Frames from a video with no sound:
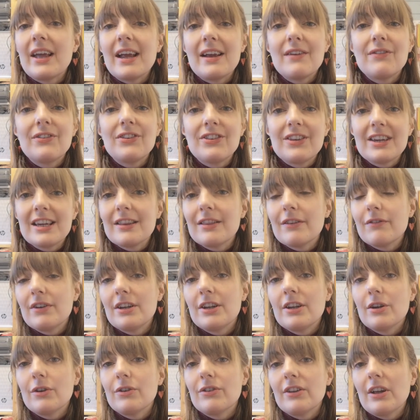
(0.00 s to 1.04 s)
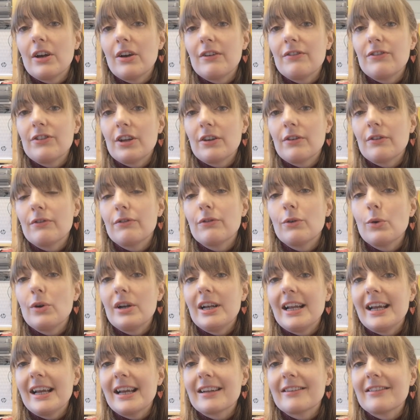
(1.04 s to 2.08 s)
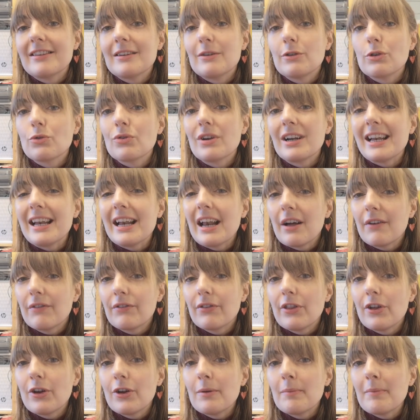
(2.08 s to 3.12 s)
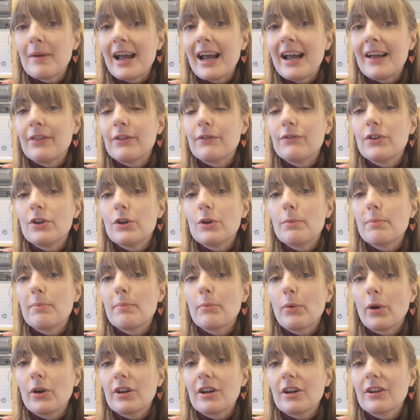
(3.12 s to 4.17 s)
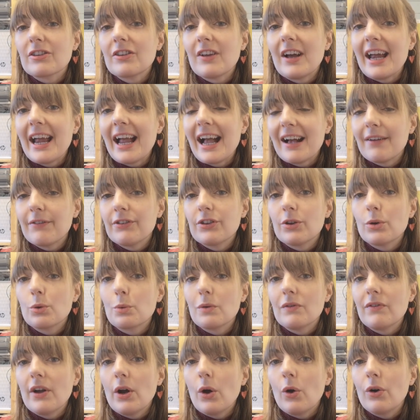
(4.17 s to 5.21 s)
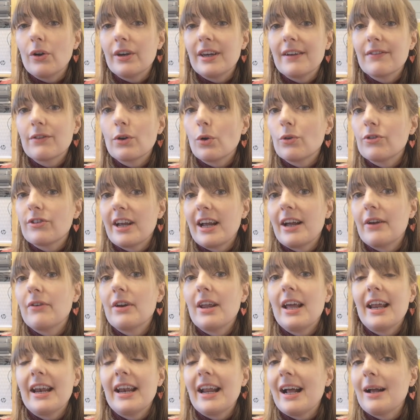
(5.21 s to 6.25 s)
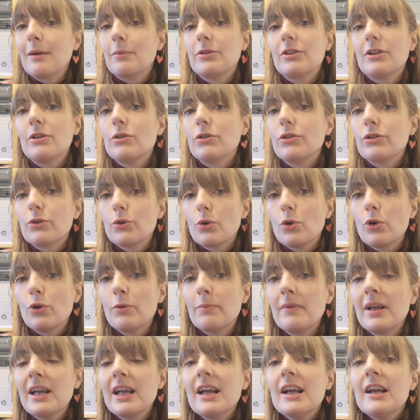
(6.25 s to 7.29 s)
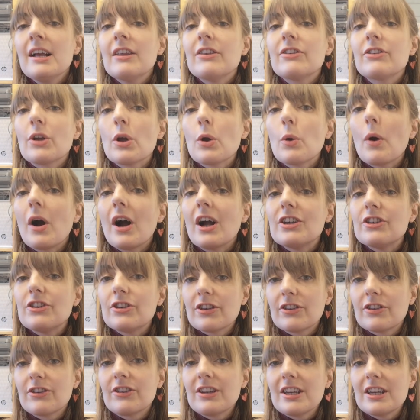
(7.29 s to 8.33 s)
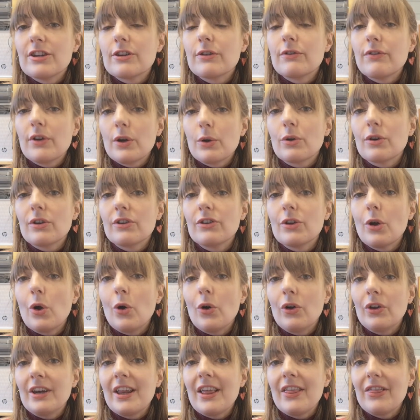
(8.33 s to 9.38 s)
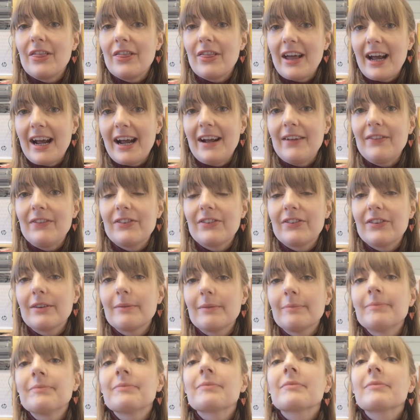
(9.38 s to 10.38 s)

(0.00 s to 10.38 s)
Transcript: that have seen the videos that I've done of foiling seem to really love them, and the few products that I have sold with it on have gone down an absolute storm. So I just need to focus on that.